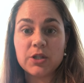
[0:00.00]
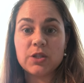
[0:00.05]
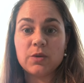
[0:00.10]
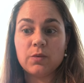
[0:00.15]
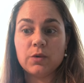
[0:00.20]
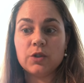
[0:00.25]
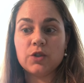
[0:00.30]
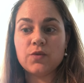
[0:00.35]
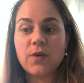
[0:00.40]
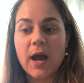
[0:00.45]
it
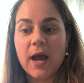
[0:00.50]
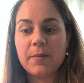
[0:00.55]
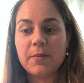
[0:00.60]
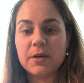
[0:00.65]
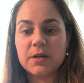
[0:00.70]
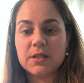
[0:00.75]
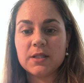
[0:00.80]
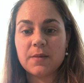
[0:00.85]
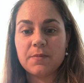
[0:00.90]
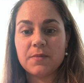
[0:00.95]
will dry,
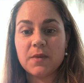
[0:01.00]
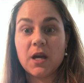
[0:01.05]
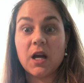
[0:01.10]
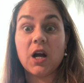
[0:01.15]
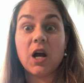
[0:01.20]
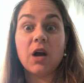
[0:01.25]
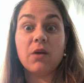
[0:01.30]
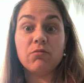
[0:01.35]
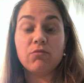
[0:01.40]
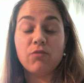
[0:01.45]
but some
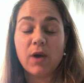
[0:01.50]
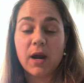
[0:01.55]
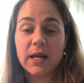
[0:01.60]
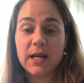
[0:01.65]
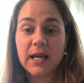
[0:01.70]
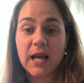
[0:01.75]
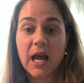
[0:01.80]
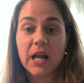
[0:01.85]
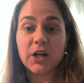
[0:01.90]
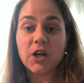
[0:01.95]

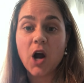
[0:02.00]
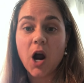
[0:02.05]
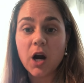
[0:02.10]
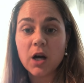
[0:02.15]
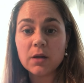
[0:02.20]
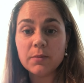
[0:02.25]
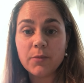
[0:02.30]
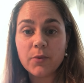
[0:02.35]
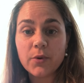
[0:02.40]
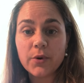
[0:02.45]
writing on
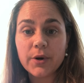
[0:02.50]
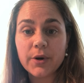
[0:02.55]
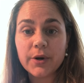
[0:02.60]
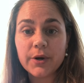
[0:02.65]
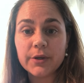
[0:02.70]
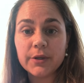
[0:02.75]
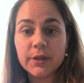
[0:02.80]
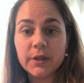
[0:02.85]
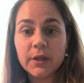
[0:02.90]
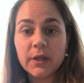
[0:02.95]

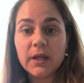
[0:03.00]
cardboard.